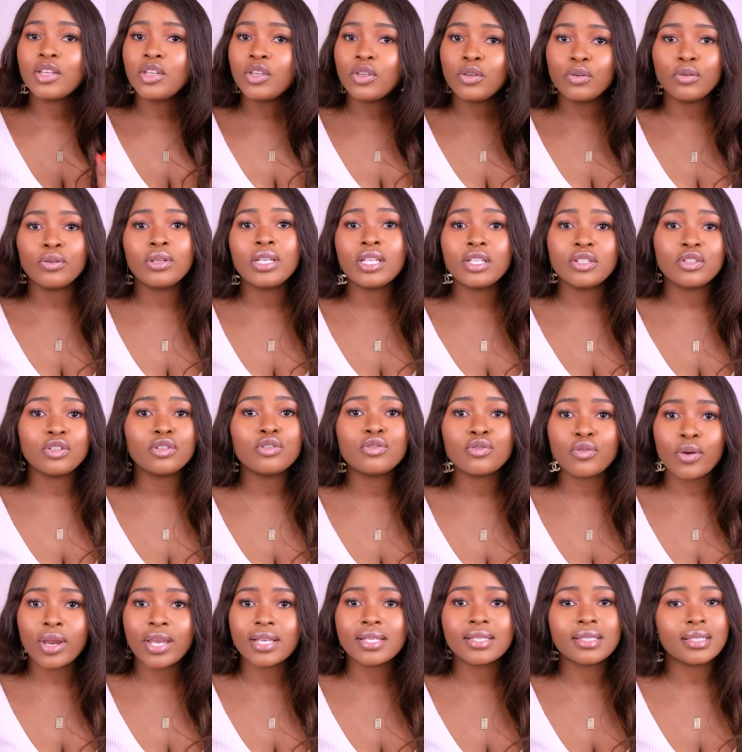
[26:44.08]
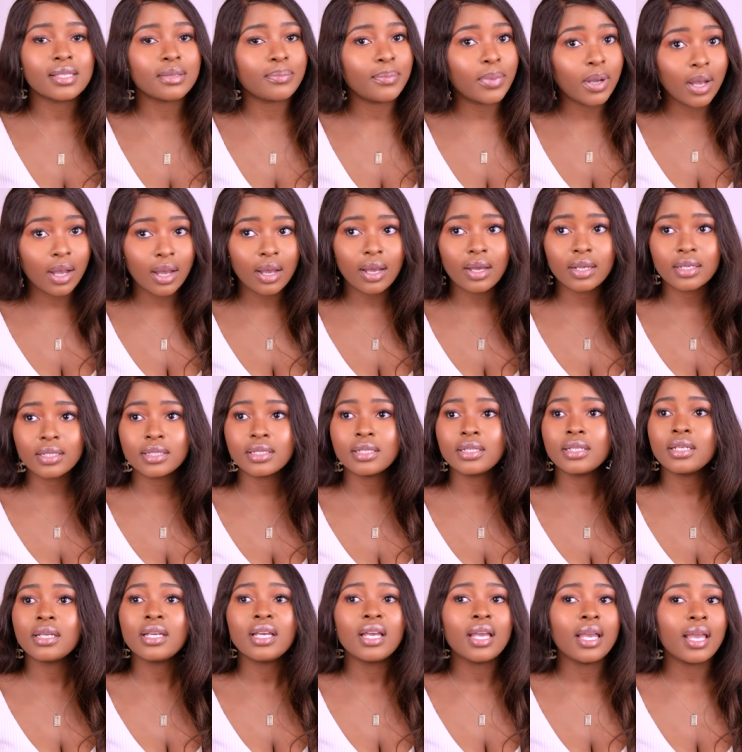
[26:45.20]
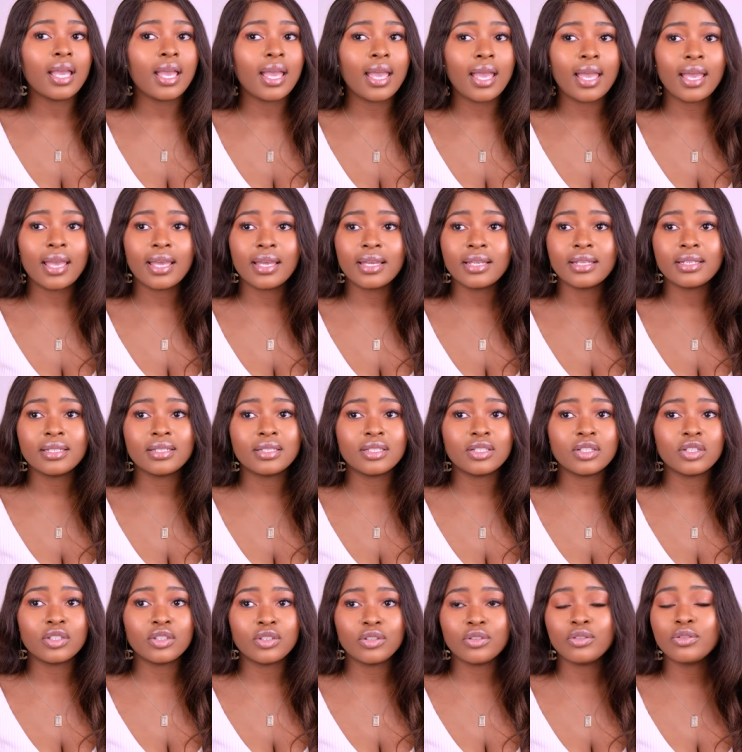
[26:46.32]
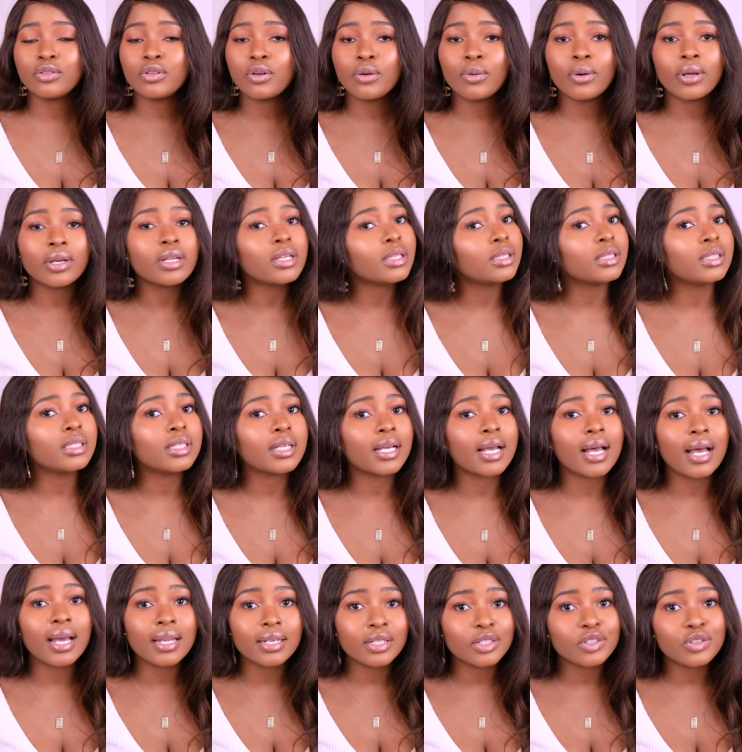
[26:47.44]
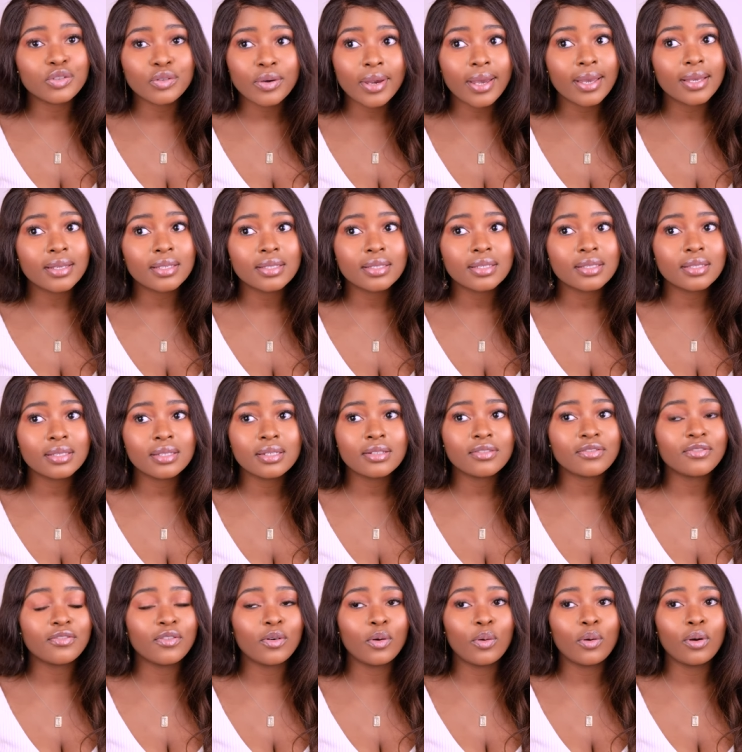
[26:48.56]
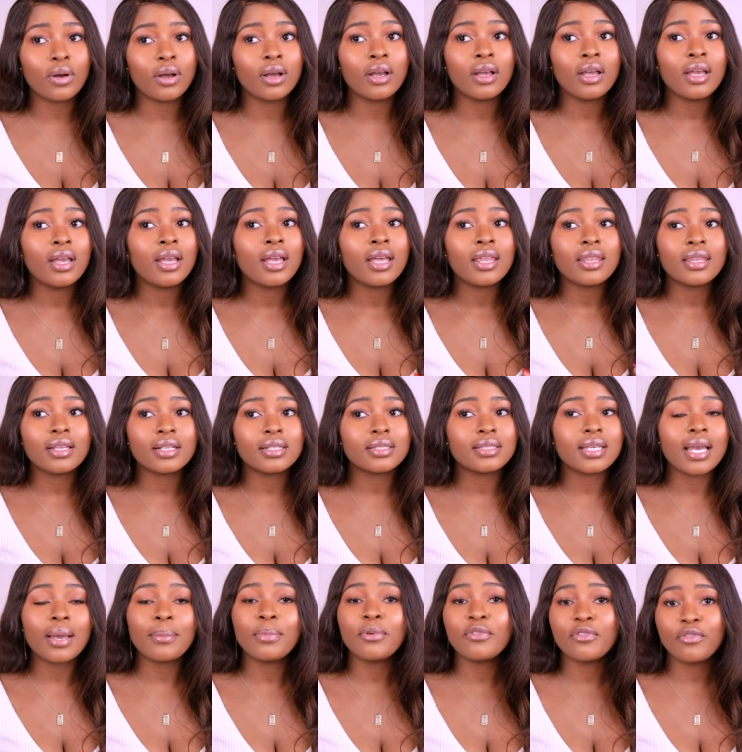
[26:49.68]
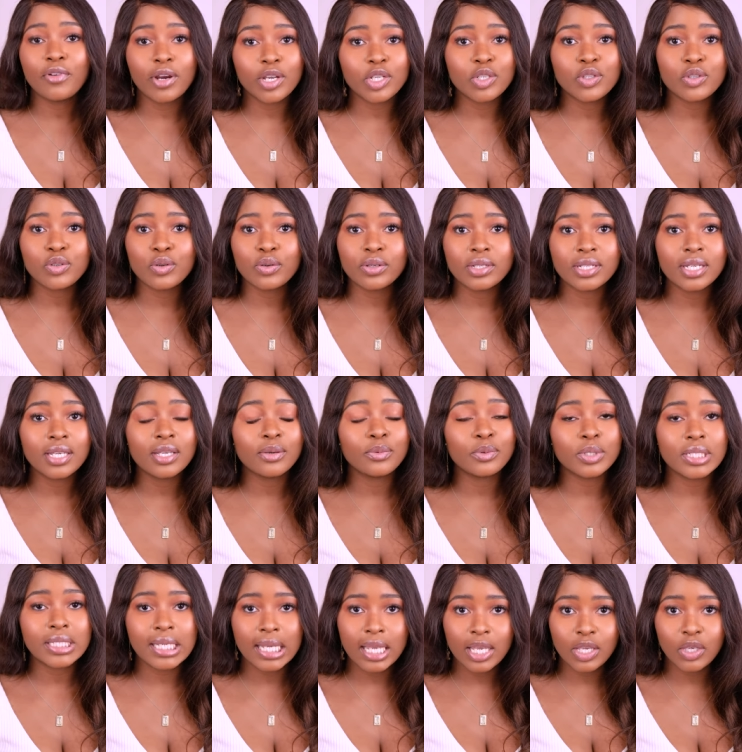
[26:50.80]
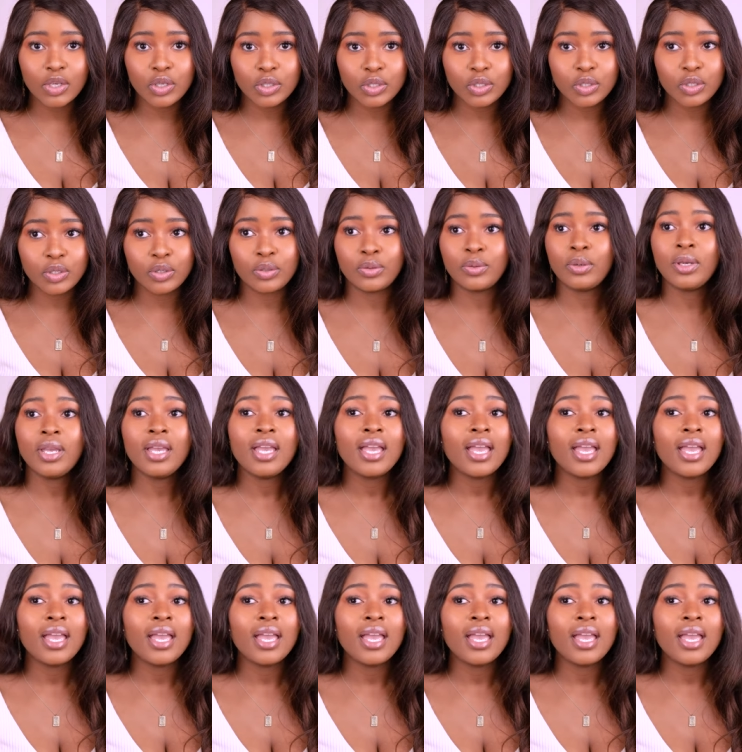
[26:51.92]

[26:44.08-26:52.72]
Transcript: you need to dress the part, and you don't wanna look underdressed for the type of restaurant he would take you to.